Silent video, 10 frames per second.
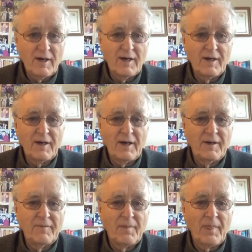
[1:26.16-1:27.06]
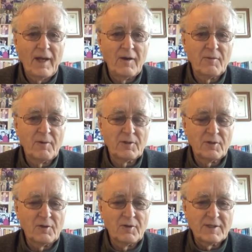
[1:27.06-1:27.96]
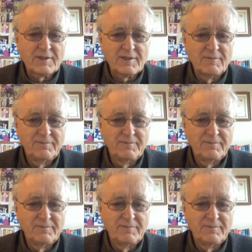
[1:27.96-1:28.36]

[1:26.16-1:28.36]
how do you want to do this?